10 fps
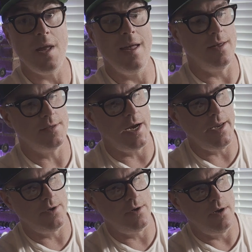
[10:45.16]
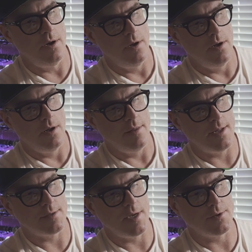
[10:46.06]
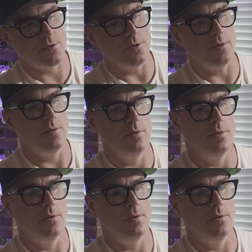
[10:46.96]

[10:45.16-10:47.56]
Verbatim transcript: and then tighten that set screw.